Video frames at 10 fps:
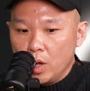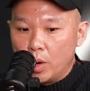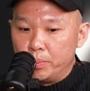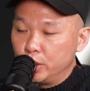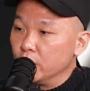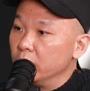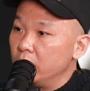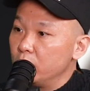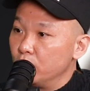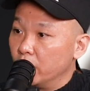
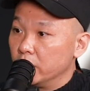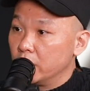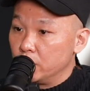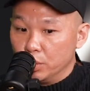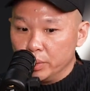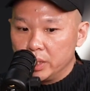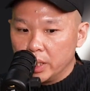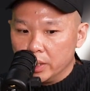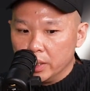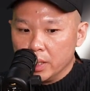opportunities to not just know each
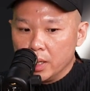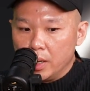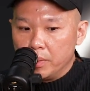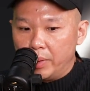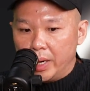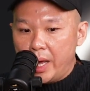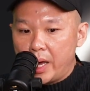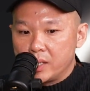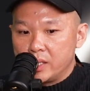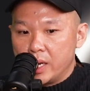other, but
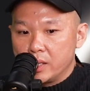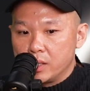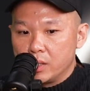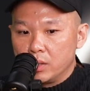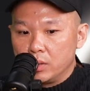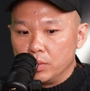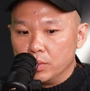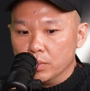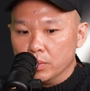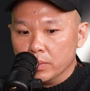access
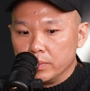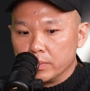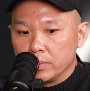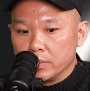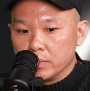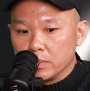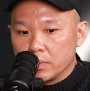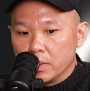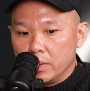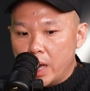to
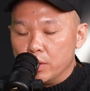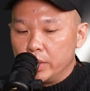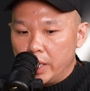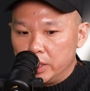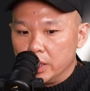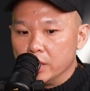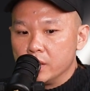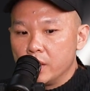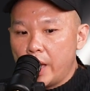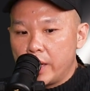
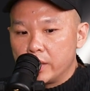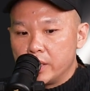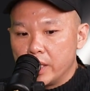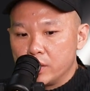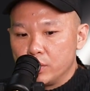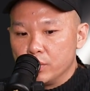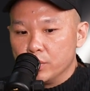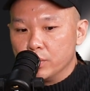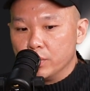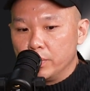allocations, access
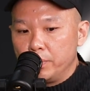to